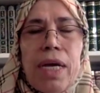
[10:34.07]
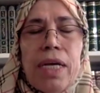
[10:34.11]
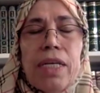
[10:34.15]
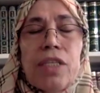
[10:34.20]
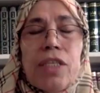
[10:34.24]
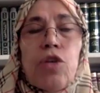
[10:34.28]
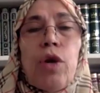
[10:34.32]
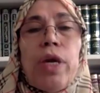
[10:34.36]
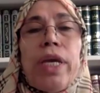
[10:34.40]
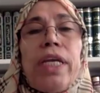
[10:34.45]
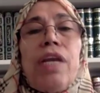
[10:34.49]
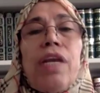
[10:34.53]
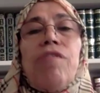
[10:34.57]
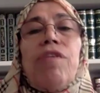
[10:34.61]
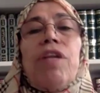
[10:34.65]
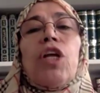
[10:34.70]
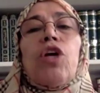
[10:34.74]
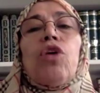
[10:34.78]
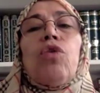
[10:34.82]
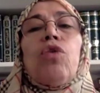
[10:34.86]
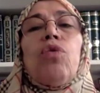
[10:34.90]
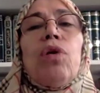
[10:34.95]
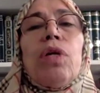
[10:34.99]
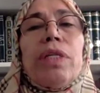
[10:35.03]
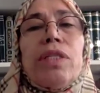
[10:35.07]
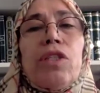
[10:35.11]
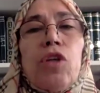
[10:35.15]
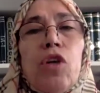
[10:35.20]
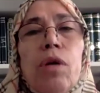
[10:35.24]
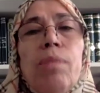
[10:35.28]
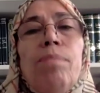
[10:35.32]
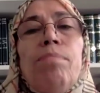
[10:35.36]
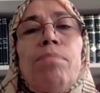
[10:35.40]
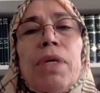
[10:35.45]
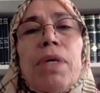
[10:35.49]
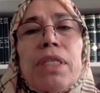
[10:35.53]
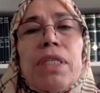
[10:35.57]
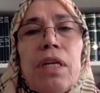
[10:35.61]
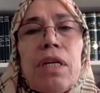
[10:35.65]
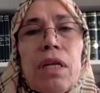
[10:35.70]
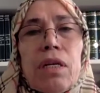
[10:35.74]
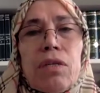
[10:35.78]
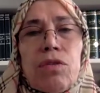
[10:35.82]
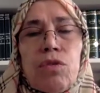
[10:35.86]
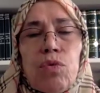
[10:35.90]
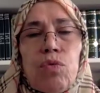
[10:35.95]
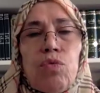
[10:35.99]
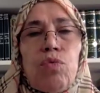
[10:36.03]
So he never called Ummah to
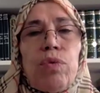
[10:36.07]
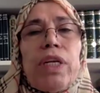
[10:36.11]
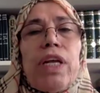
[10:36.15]
Rasul.